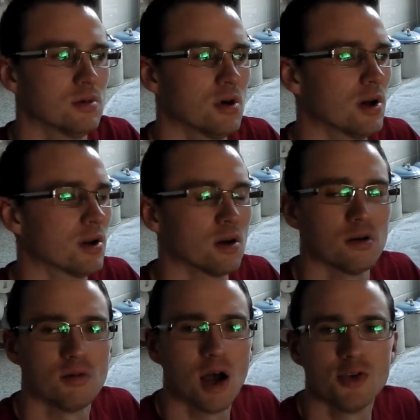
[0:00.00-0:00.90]
I don't know,
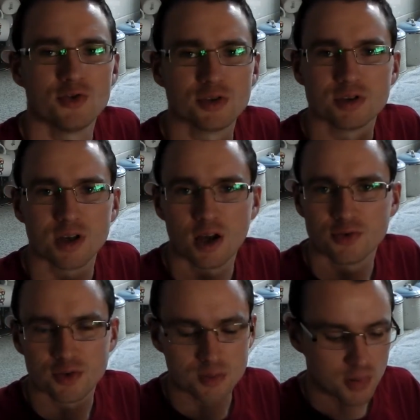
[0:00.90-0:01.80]
hundreds and
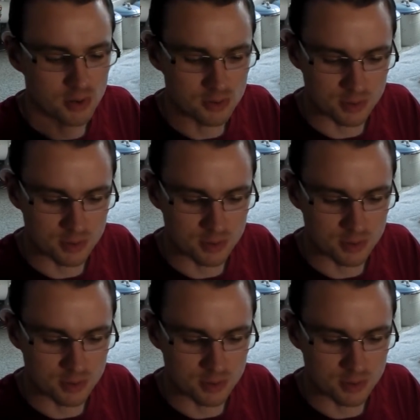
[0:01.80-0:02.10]
hundreds of bottles